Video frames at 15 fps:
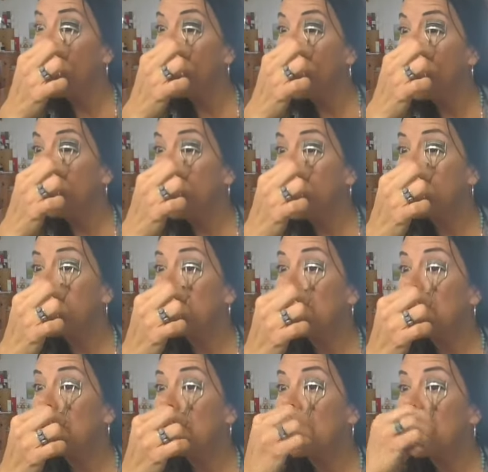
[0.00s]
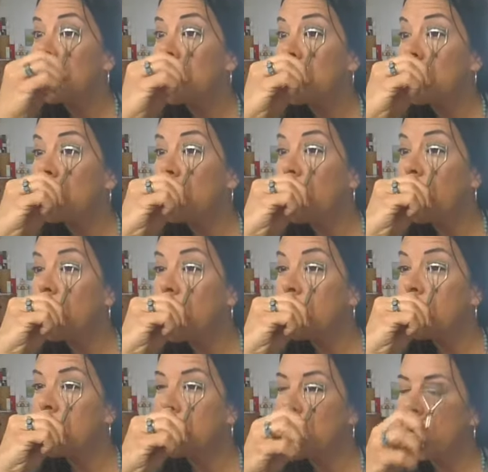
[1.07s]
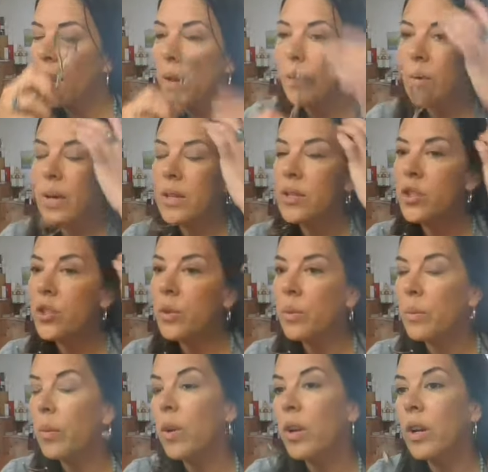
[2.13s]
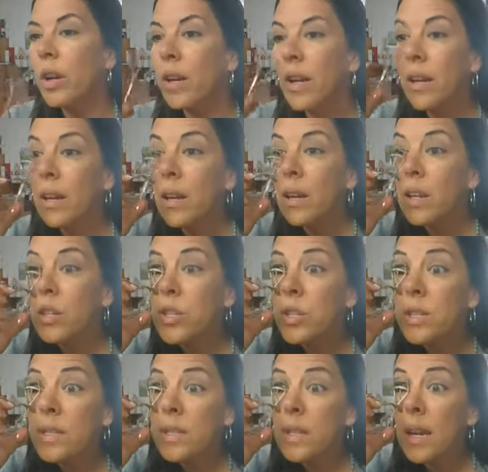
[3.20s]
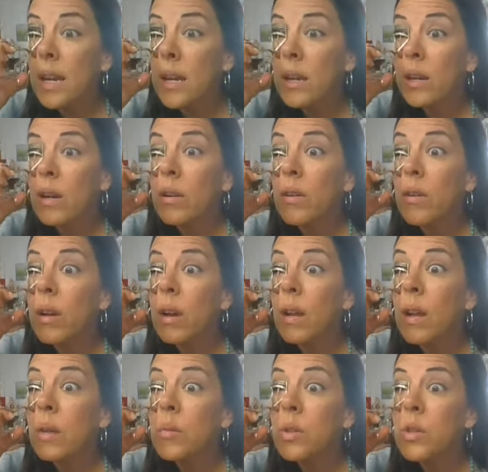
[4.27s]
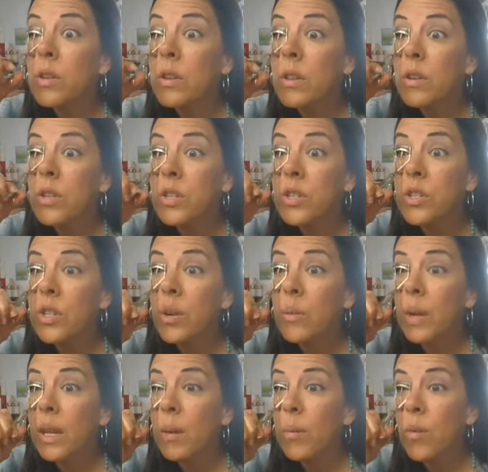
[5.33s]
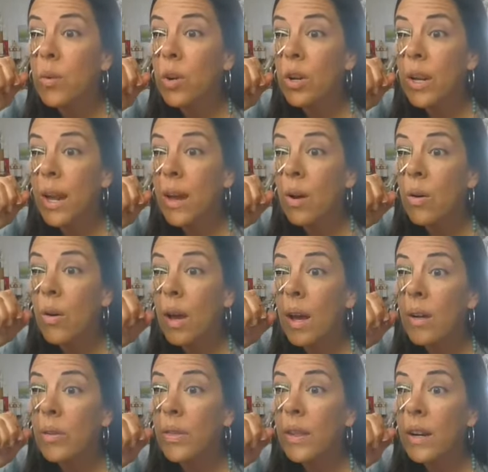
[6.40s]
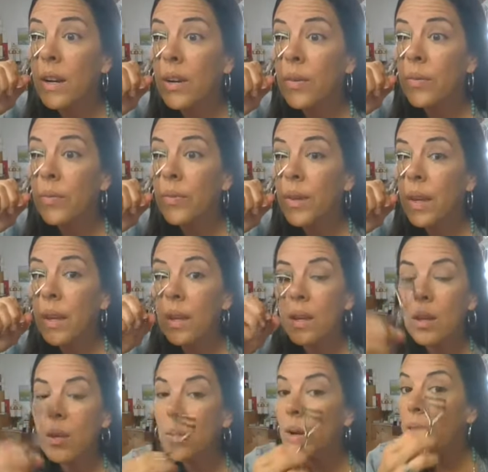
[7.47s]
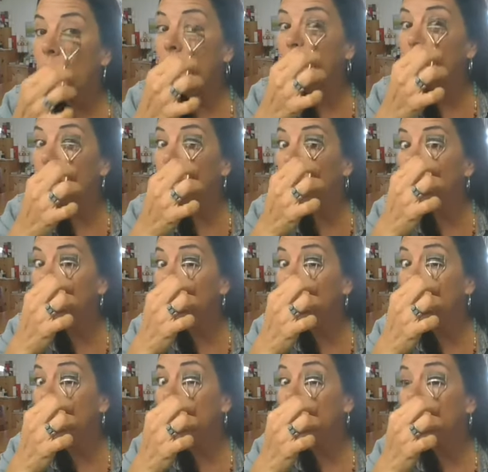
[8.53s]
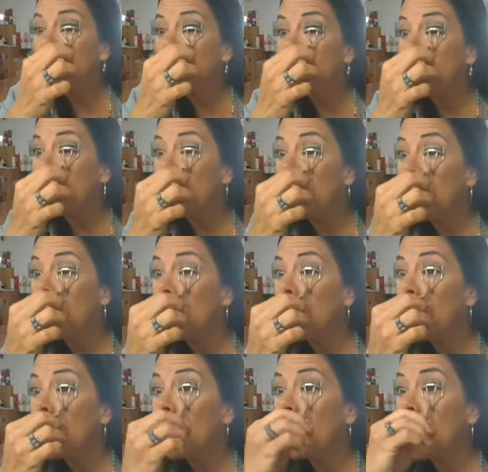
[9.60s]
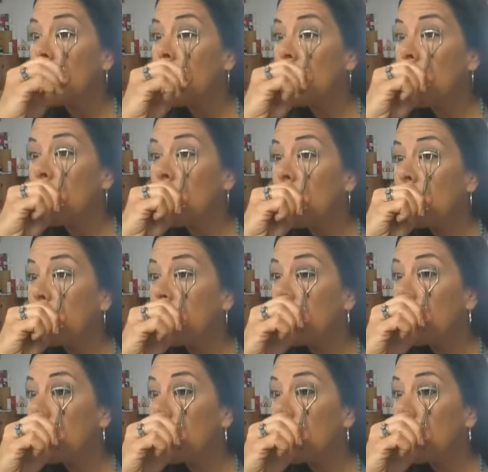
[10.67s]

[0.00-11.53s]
eyelash curler. Sephora has some great ones, Shiomura, Shiseido, and I'm sure there's so many more now out there. You want to get it close to the lash line and then up